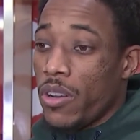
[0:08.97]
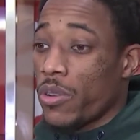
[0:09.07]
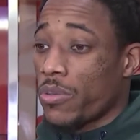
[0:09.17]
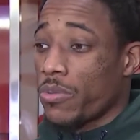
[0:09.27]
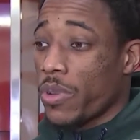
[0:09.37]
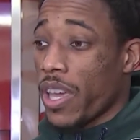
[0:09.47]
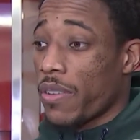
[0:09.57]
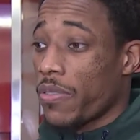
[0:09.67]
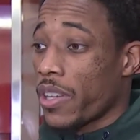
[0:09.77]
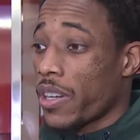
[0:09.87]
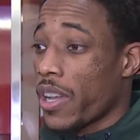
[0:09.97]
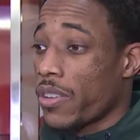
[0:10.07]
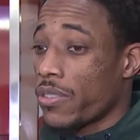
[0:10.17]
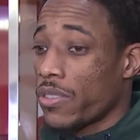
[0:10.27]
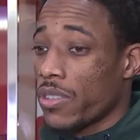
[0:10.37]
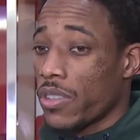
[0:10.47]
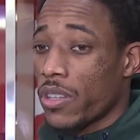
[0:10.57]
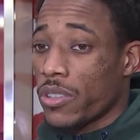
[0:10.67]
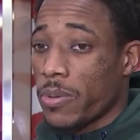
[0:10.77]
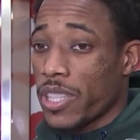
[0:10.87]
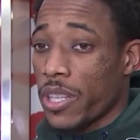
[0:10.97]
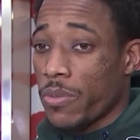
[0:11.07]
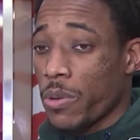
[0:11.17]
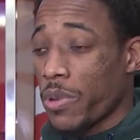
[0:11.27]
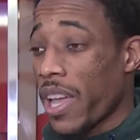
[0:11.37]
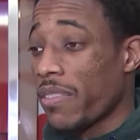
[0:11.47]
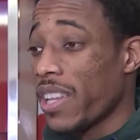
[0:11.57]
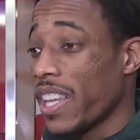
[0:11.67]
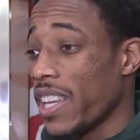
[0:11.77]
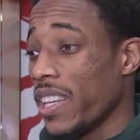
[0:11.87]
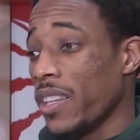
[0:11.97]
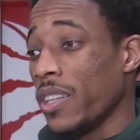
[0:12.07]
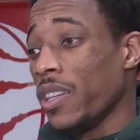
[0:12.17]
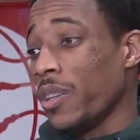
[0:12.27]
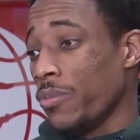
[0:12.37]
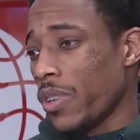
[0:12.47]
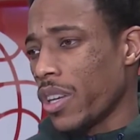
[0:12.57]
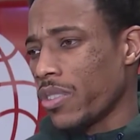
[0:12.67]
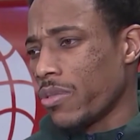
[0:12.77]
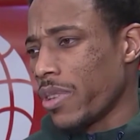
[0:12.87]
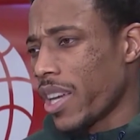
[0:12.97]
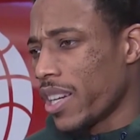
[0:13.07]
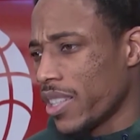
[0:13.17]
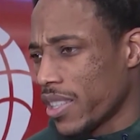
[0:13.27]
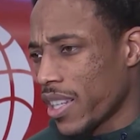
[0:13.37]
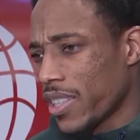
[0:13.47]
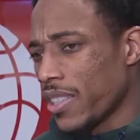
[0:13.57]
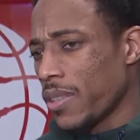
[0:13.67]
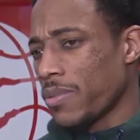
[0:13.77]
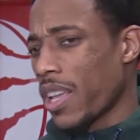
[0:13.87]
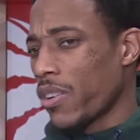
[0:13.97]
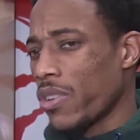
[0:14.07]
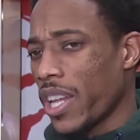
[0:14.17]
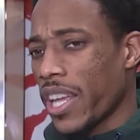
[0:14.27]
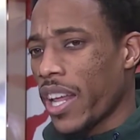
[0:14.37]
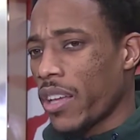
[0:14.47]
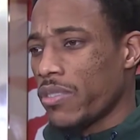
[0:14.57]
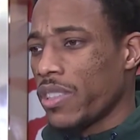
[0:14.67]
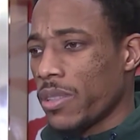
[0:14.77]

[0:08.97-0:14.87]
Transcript: No, we got to figure it out, you know, especially when we have a lead, because we got to understand teams not going to lay down.